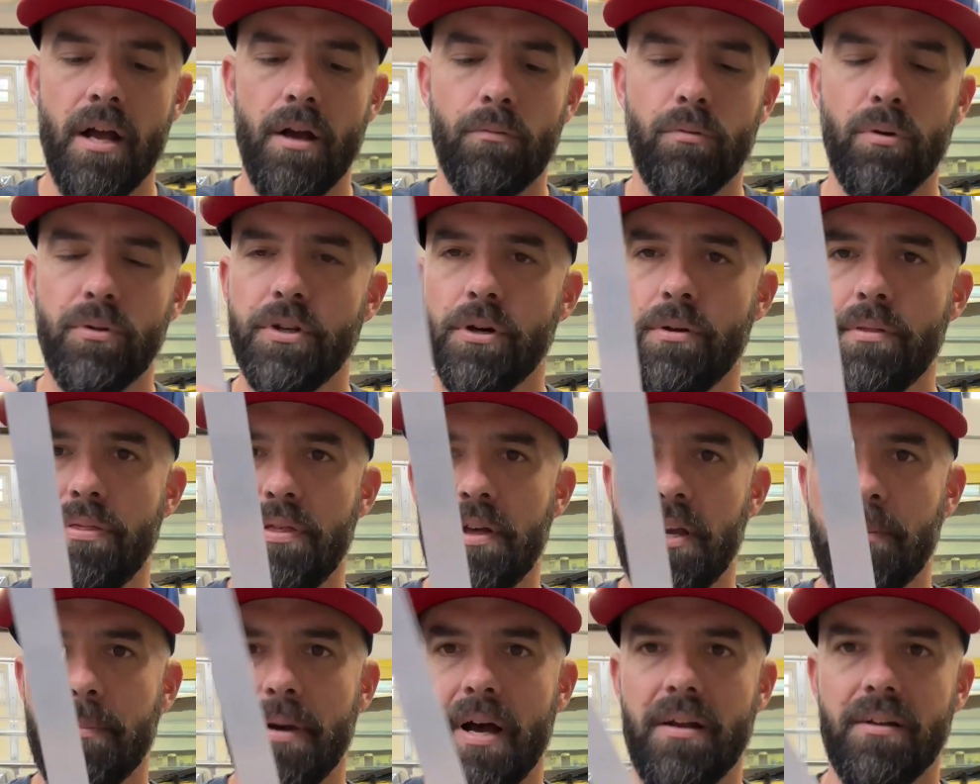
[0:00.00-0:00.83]
Well, don't
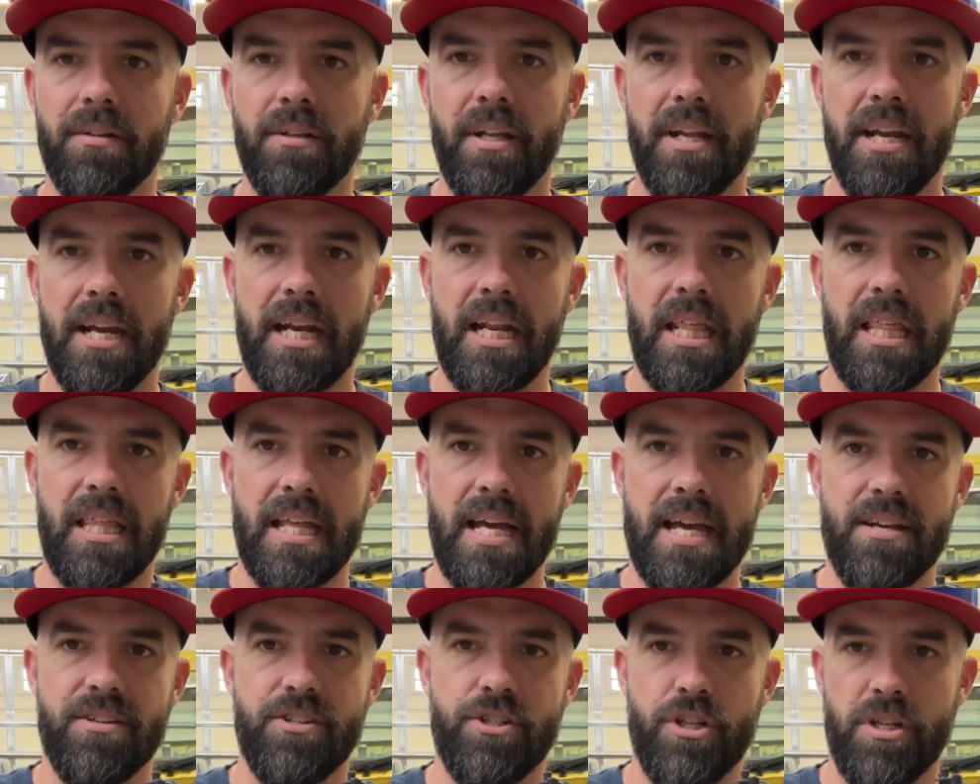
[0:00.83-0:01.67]
think about length
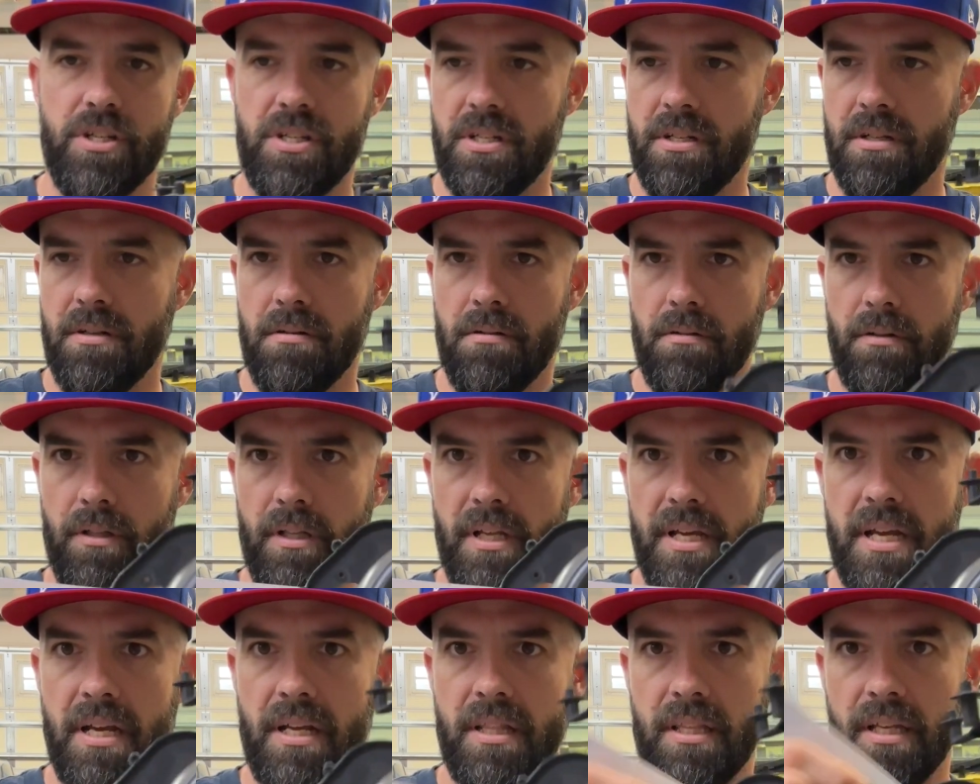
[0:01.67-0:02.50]
as just
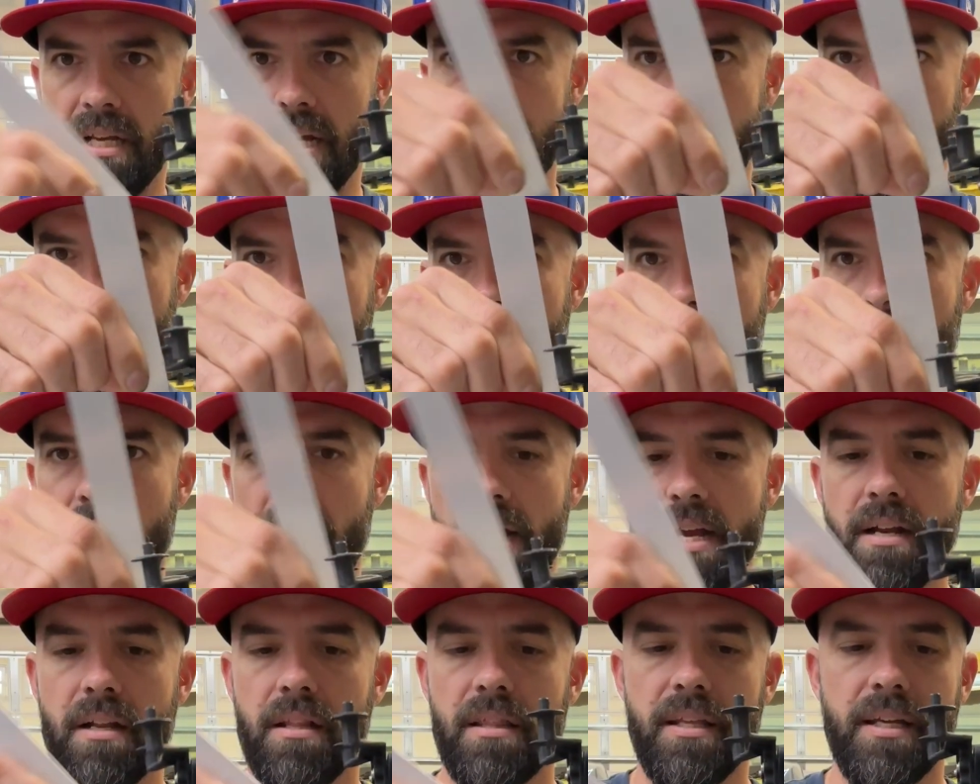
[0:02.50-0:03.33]
length and then
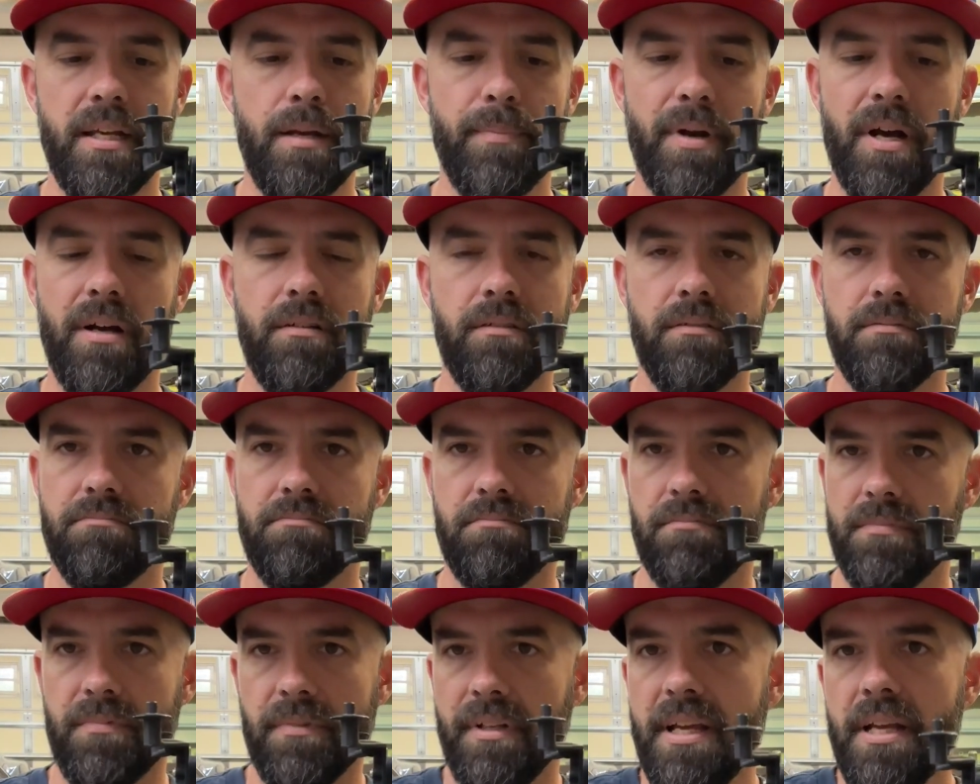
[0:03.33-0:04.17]
height. Think about
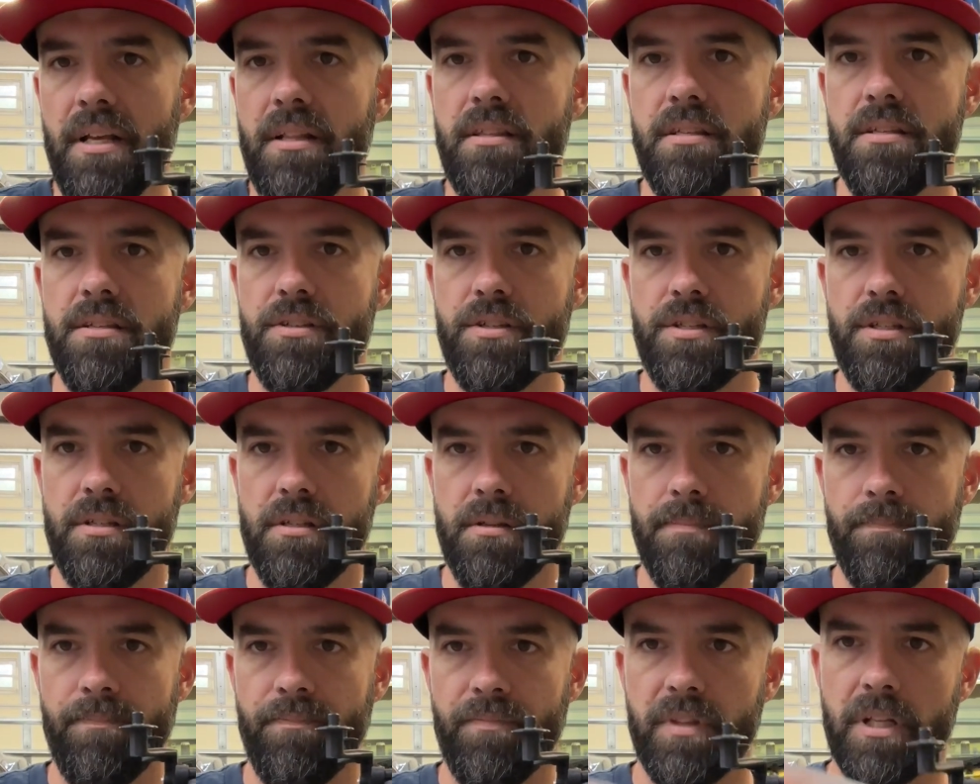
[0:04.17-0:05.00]
length is
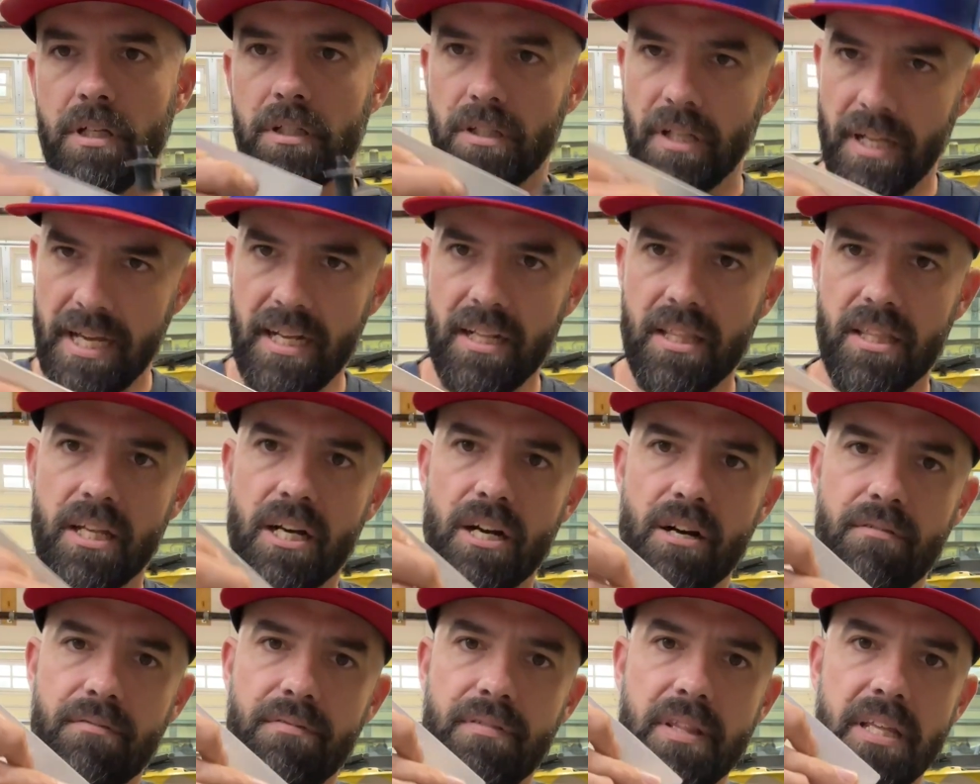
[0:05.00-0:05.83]
the length
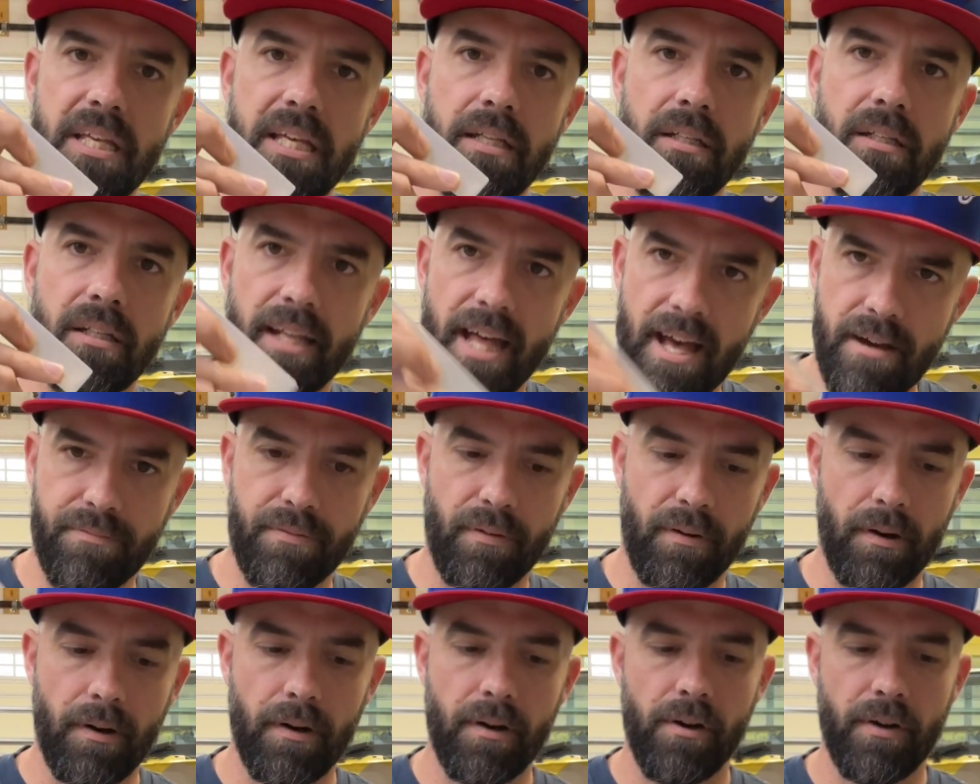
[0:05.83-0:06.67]
of the
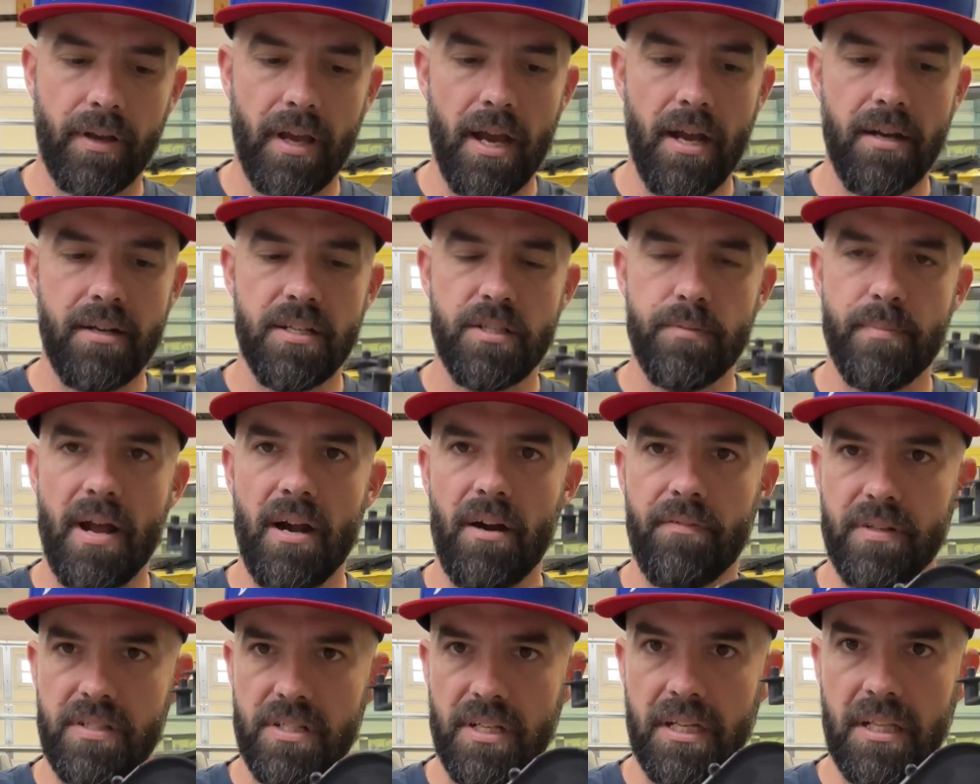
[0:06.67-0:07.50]
lever, okay? It doesn't matter
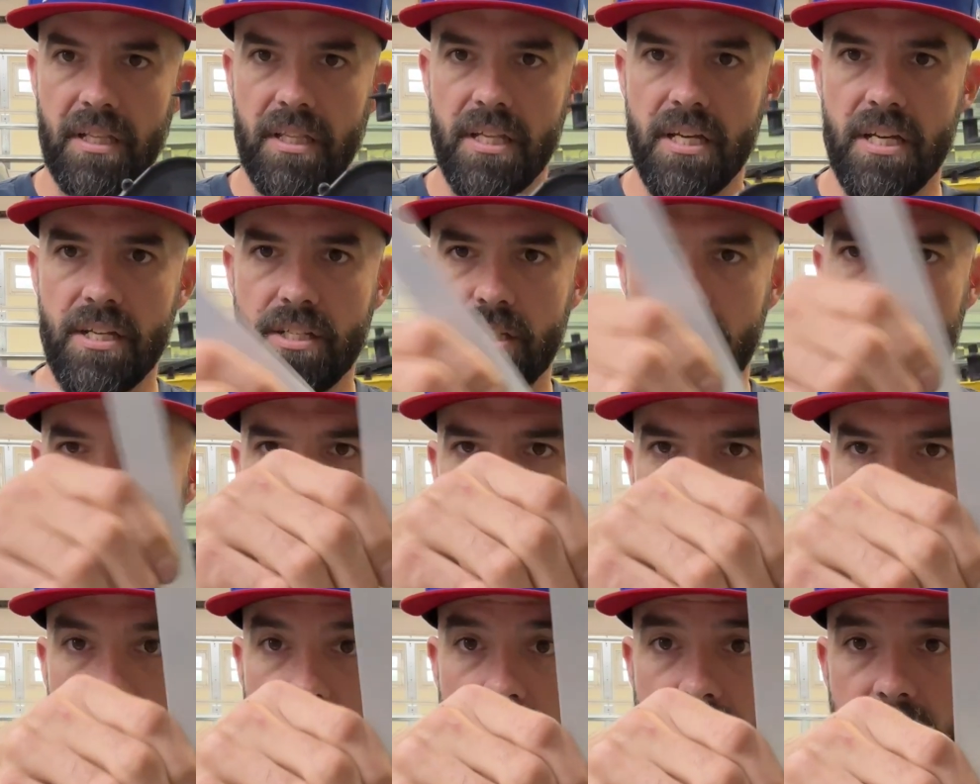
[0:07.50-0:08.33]
if it's like this,
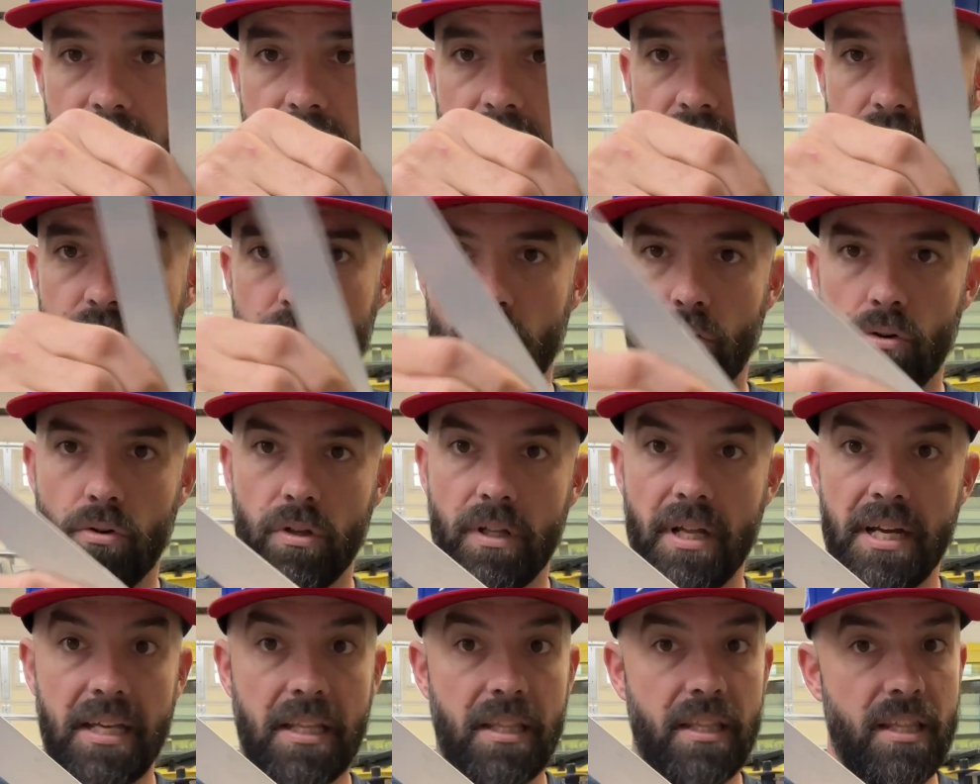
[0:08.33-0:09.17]
or
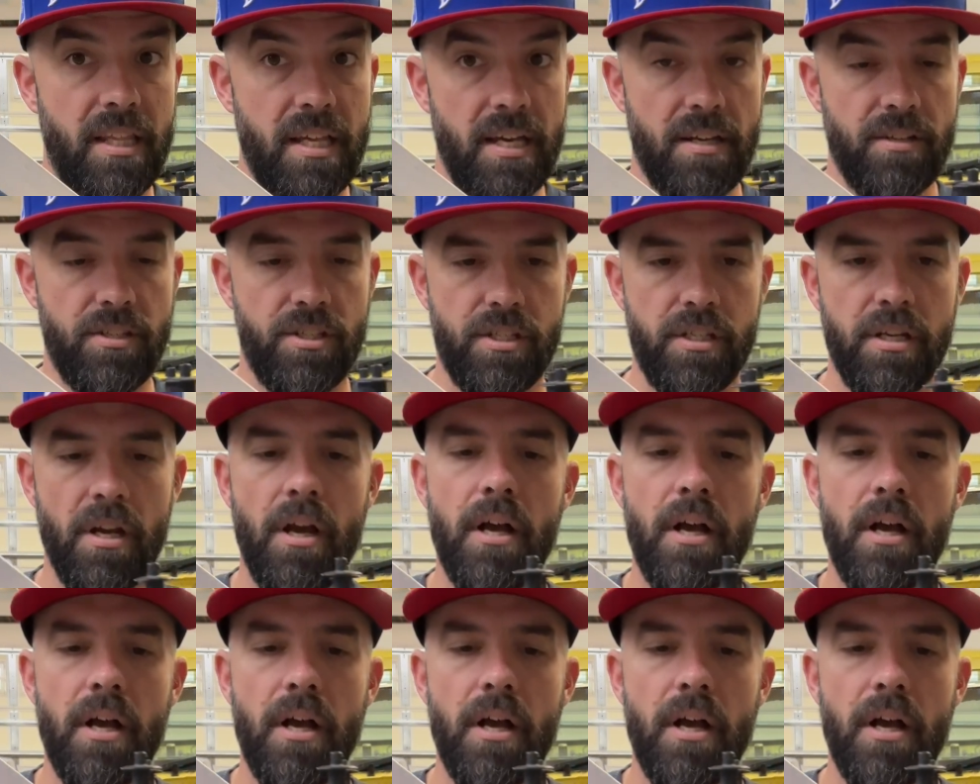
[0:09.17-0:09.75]
like this.